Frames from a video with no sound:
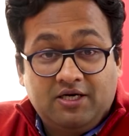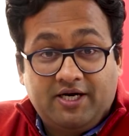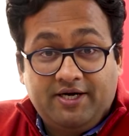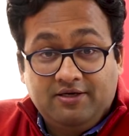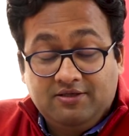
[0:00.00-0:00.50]

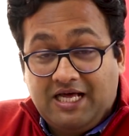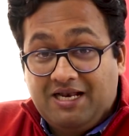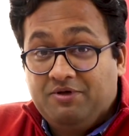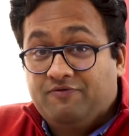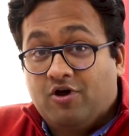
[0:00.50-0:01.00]
right?
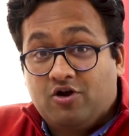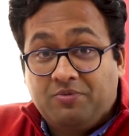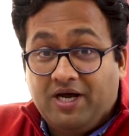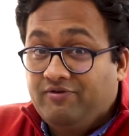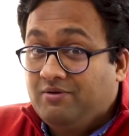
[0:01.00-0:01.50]
That'll be
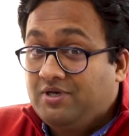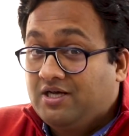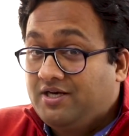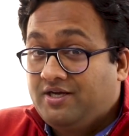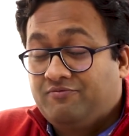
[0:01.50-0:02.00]
followed by, we'll be
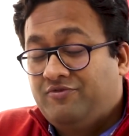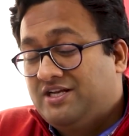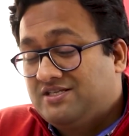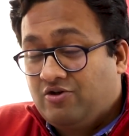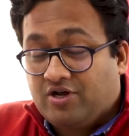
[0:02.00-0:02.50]
learning
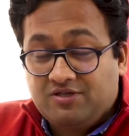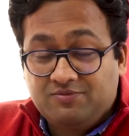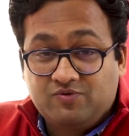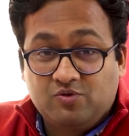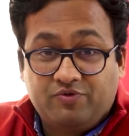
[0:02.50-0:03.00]
various
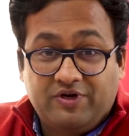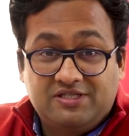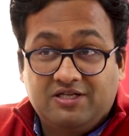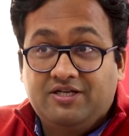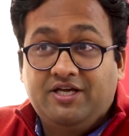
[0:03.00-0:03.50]
algorithms of
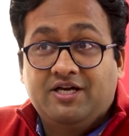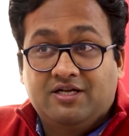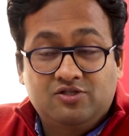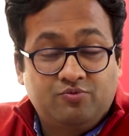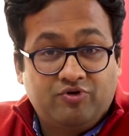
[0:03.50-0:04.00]
supervised learning,
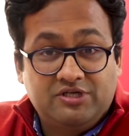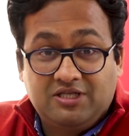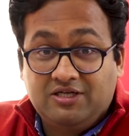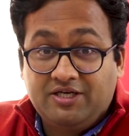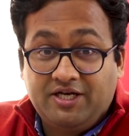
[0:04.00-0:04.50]

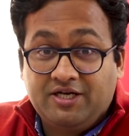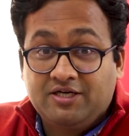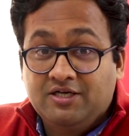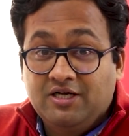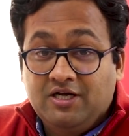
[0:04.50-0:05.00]
unsupervised
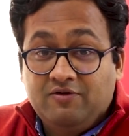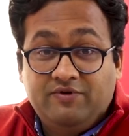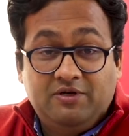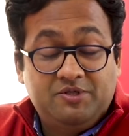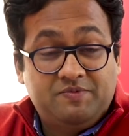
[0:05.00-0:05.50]
learning.
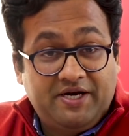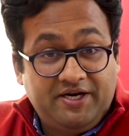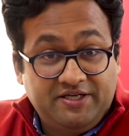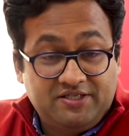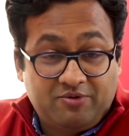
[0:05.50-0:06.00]
We'll be
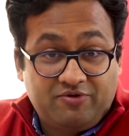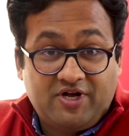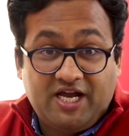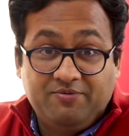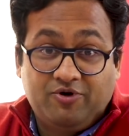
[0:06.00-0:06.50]
spending decent amount of
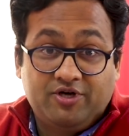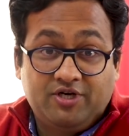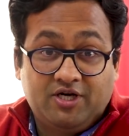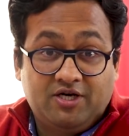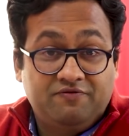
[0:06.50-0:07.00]
time
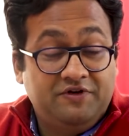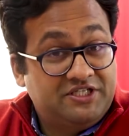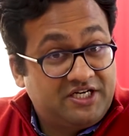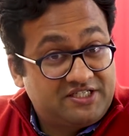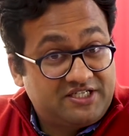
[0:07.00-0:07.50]
on
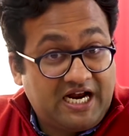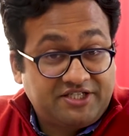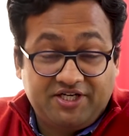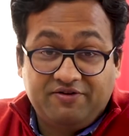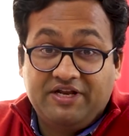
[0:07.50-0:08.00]
feature
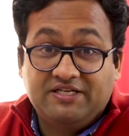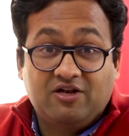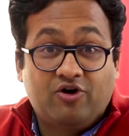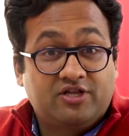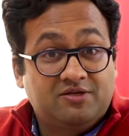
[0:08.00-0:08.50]
extraction and various
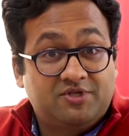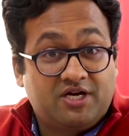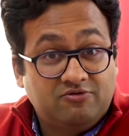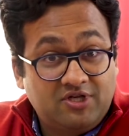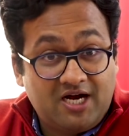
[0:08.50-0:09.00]
algorithms
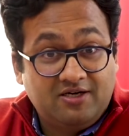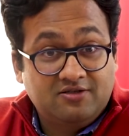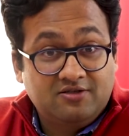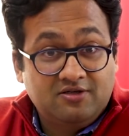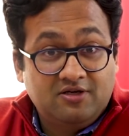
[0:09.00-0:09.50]
around that.
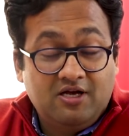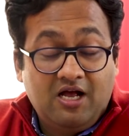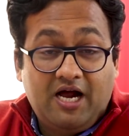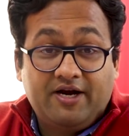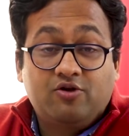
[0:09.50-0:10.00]

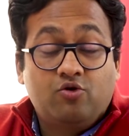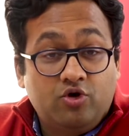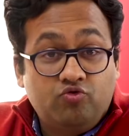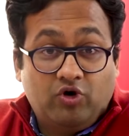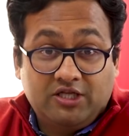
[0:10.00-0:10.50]
And a
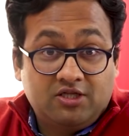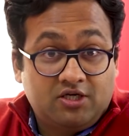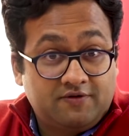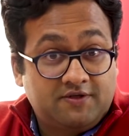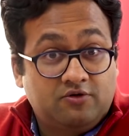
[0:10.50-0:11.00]
good one
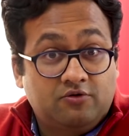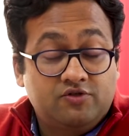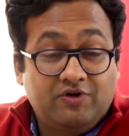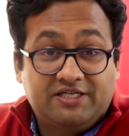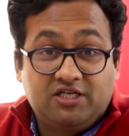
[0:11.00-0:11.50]
third of the
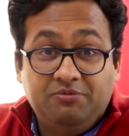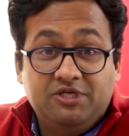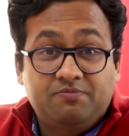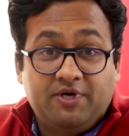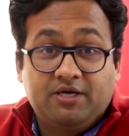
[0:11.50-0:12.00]
course will actually
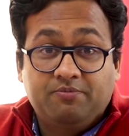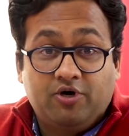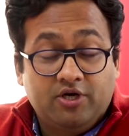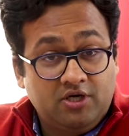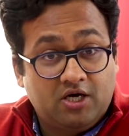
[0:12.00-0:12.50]
be spent
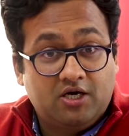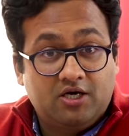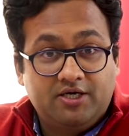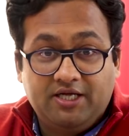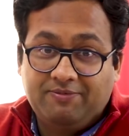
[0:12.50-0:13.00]

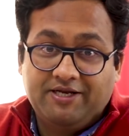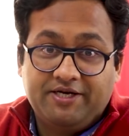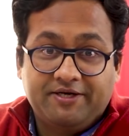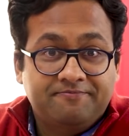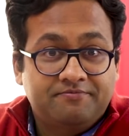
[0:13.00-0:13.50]
upon deep
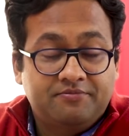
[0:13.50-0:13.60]
learning,